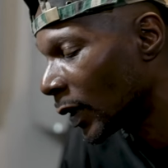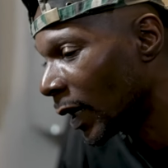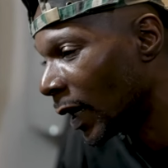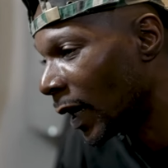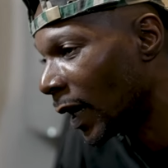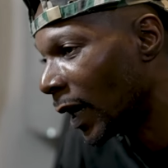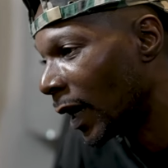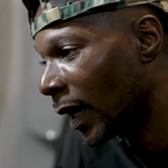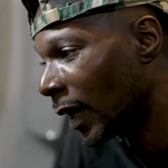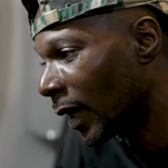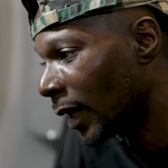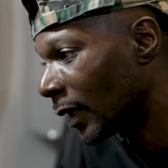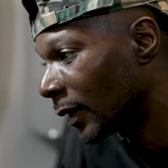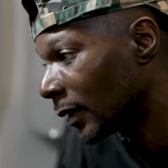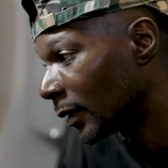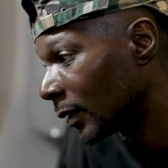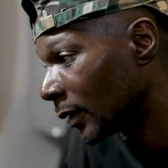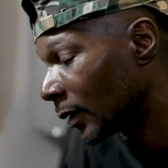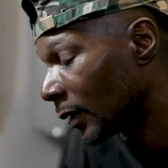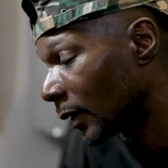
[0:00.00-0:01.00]
I
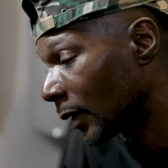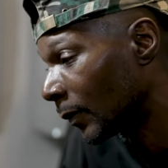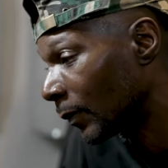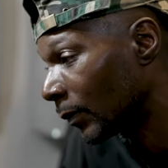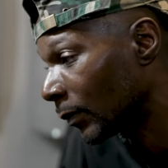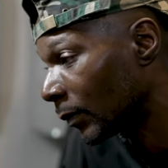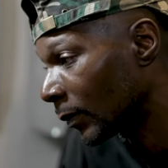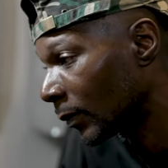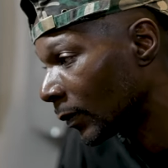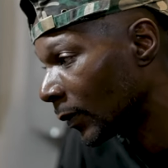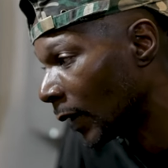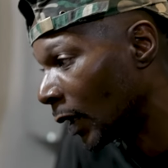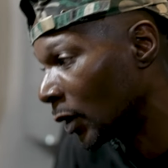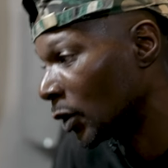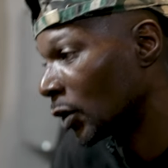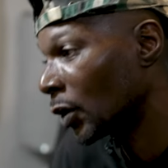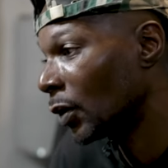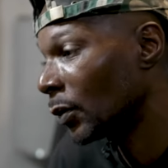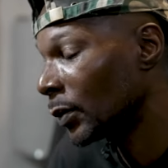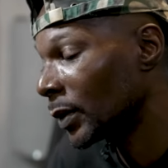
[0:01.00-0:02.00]

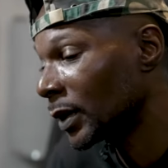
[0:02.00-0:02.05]
told him to